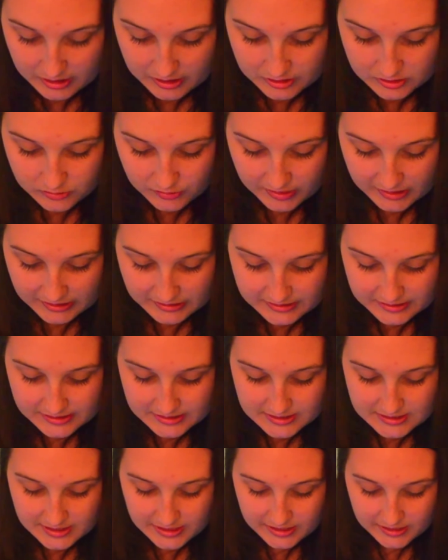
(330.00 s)
Do I like to
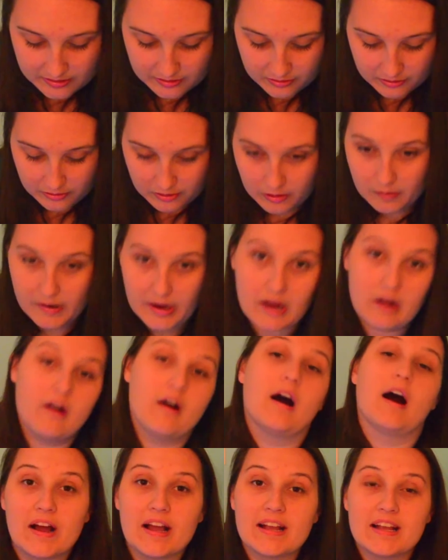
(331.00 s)
stay in or go
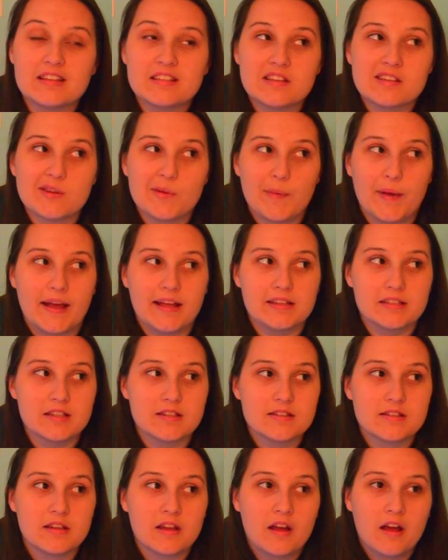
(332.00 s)
out? I guess it
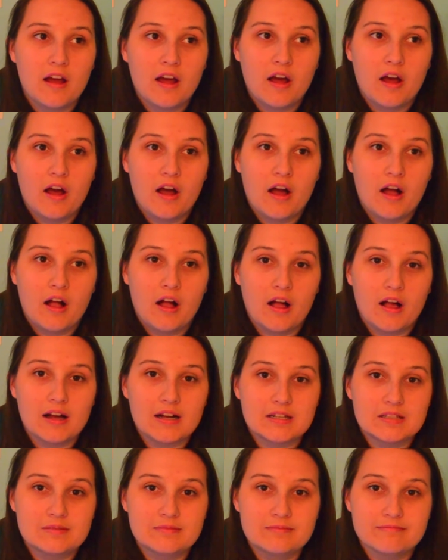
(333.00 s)
depends.
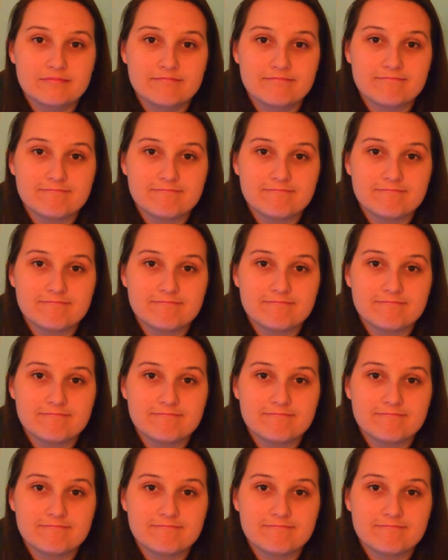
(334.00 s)
I